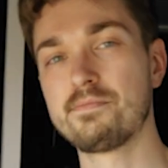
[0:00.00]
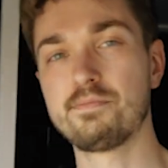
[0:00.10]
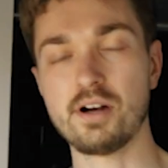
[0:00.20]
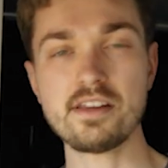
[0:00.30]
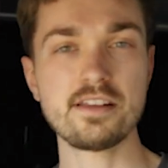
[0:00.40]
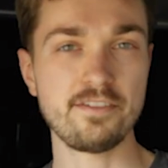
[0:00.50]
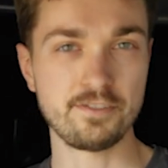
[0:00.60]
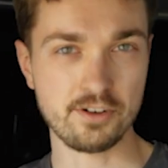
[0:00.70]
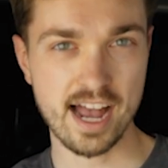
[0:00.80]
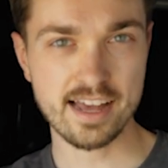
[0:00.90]
But if
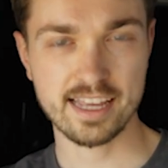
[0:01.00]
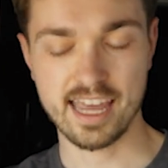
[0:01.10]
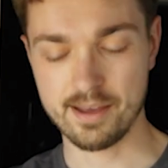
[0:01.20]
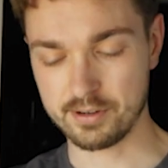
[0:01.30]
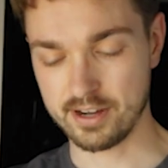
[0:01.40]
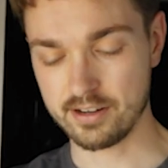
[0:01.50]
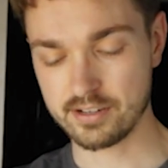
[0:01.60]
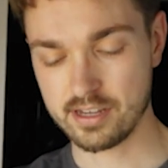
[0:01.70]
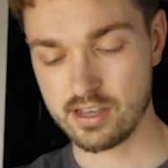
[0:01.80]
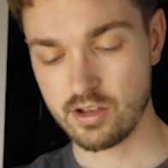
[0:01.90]
you're at a
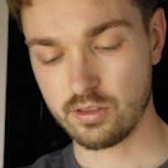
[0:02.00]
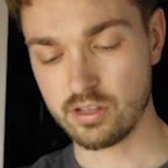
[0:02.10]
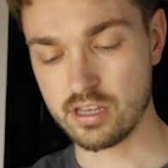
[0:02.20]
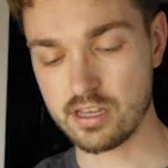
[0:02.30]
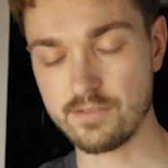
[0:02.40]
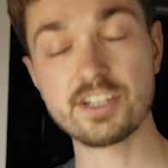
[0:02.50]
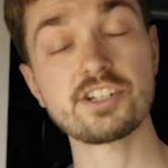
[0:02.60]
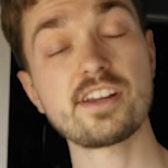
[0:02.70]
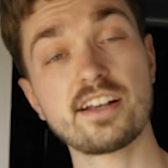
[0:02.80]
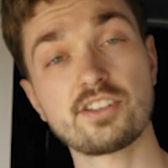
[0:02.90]
campground, the
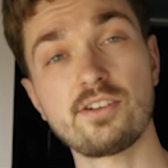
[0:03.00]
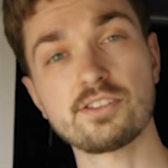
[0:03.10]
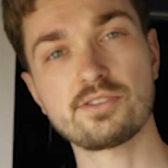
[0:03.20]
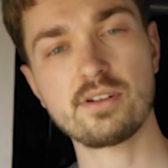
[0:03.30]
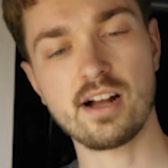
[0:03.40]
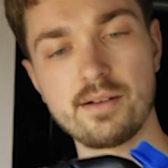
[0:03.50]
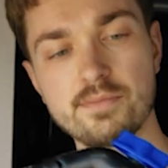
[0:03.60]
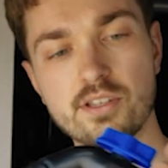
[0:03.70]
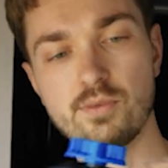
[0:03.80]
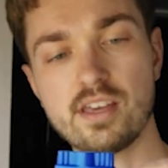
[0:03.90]
Vision X also
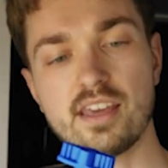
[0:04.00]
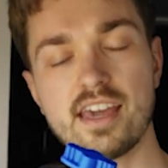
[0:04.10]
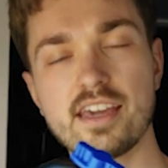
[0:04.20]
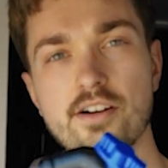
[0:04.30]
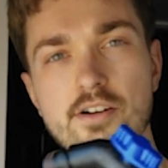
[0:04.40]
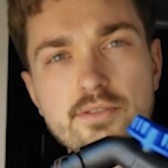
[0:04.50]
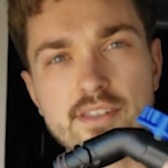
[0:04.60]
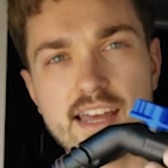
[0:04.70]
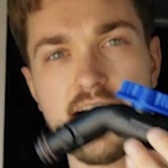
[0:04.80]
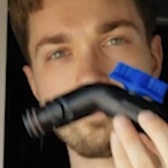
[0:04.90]
comes with a
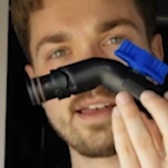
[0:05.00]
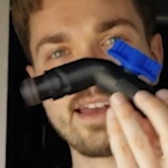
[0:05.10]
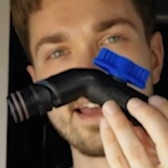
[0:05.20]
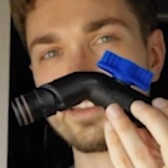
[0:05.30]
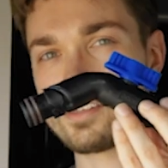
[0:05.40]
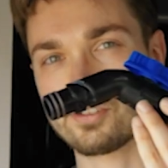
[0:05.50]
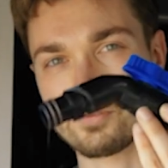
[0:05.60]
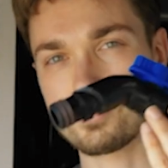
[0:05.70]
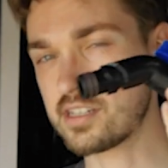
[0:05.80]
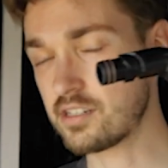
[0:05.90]
hose tab. This
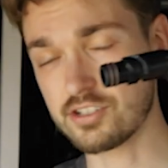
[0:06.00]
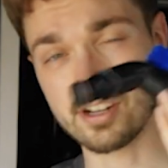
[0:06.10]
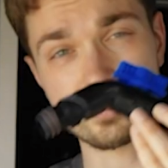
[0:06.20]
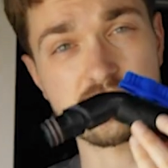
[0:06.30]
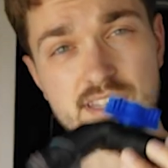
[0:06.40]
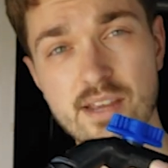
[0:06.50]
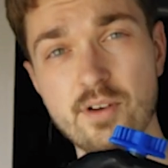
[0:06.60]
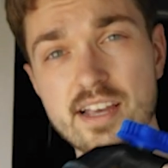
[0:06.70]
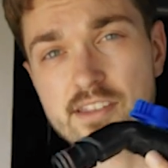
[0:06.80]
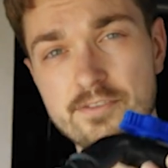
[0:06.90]
screws in just the same
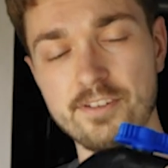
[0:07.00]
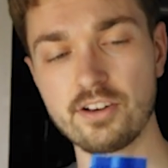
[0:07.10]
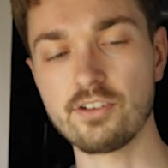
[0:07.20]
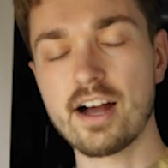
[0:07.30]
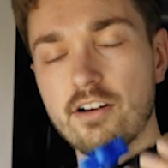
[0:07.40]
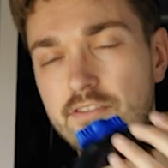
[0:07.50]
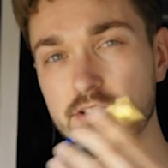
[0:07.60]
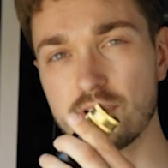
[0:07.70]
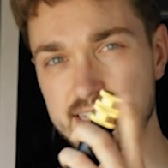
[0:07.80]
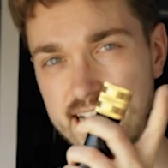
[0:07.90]
way as the funnel. However,
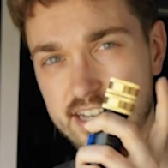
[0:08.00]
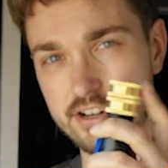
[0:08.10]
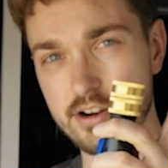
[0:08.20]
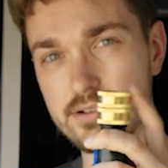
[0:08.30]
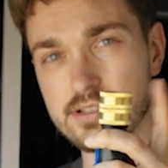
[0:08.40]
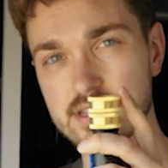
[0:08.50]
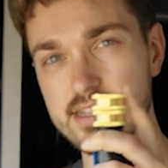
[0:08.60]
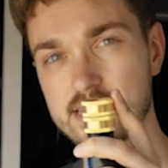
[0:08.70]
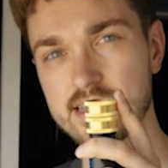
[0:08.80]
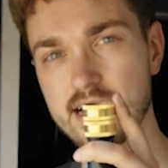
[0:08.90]
you could attach a hose to
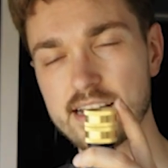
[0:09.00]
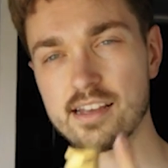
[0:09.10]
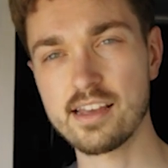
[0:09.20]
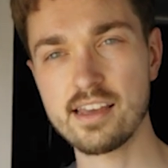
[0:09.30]
this side